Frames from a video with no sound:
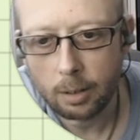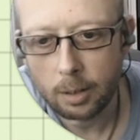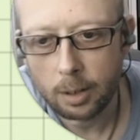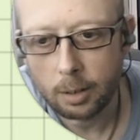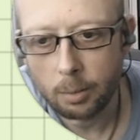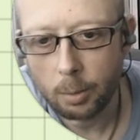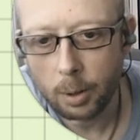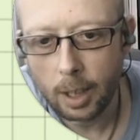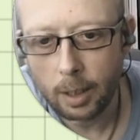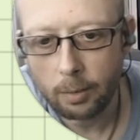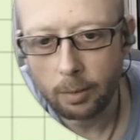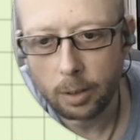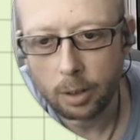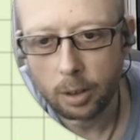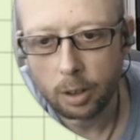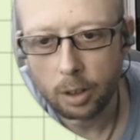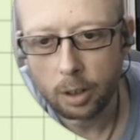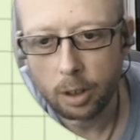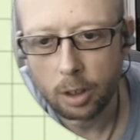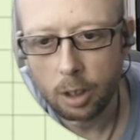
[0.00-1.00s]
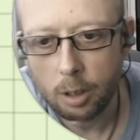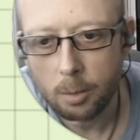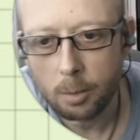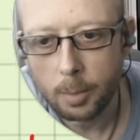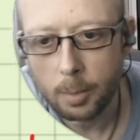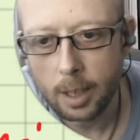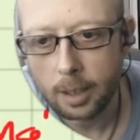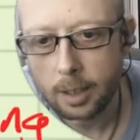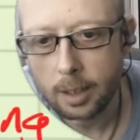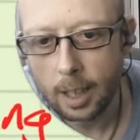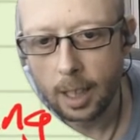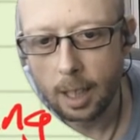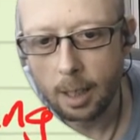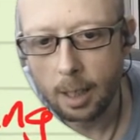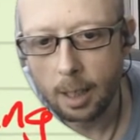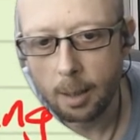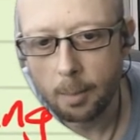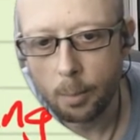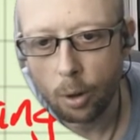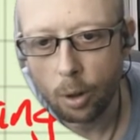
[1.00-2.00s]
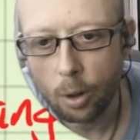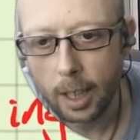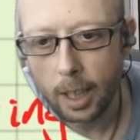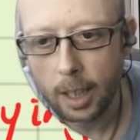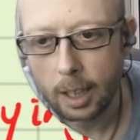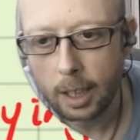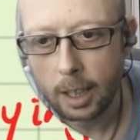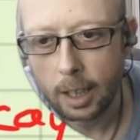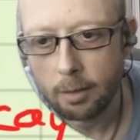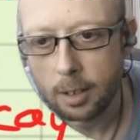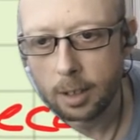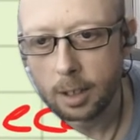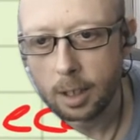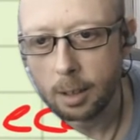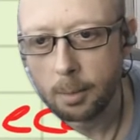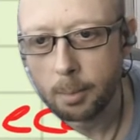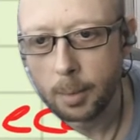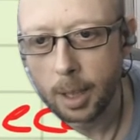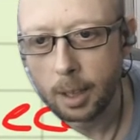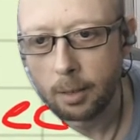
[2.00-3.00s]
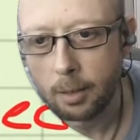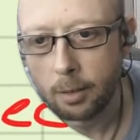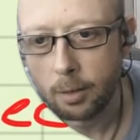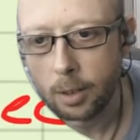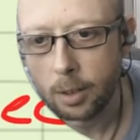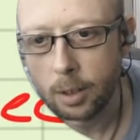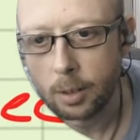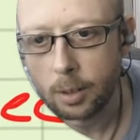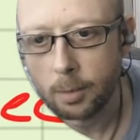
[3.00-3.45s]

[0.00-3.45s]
we'd have to zoom in to get a more accurate amount.